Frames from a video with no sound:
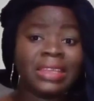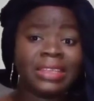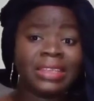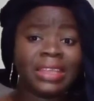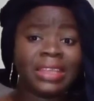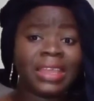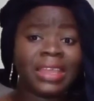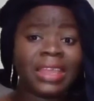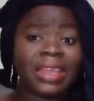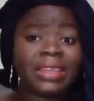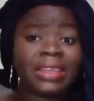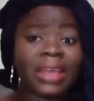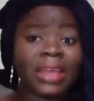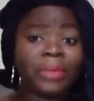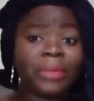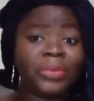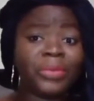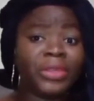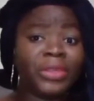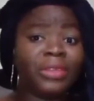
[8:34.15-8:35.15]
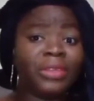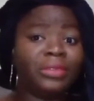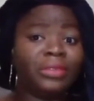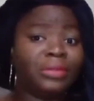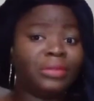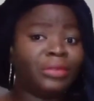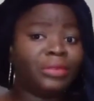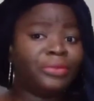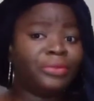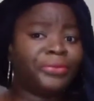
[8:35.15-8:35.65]
they end up being
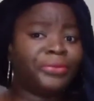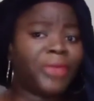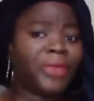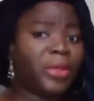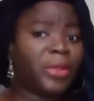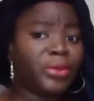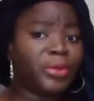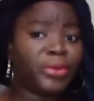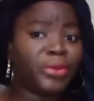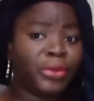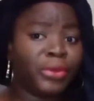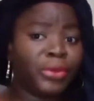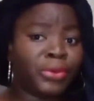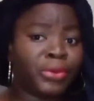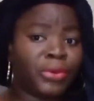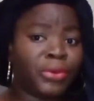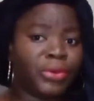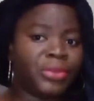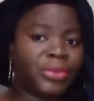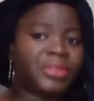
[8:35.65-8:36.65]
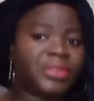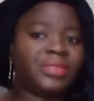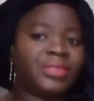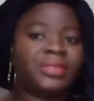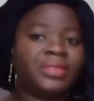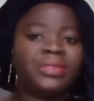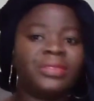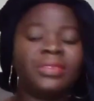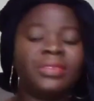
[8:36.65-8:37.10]
very good cooks.